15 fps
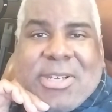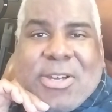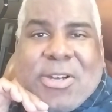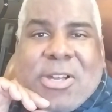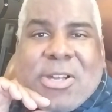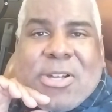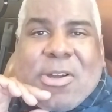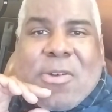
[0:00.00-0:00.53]

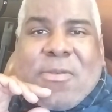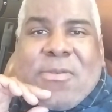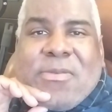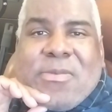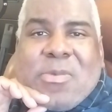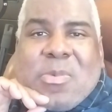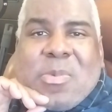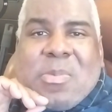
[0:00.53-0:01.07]
uh, of
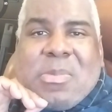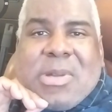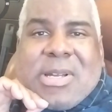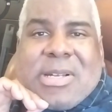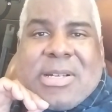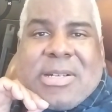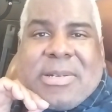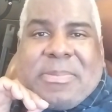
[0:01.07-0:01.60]

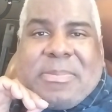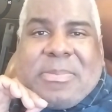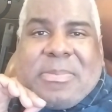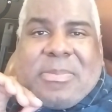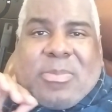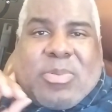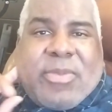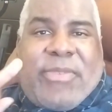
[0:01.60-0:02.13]
uh,
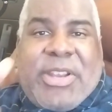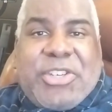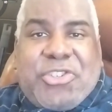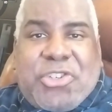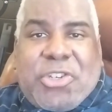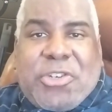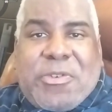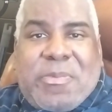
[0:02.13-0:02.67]

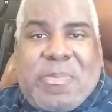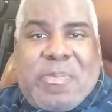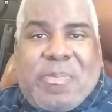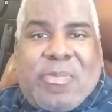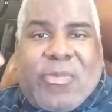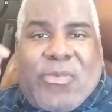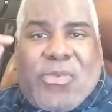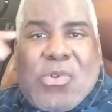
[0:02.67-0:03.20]
prevention
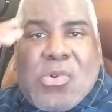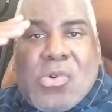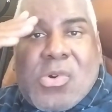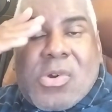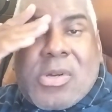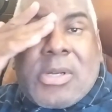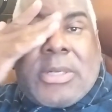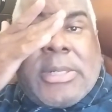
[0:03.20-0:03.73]

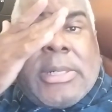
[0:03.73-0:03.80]
for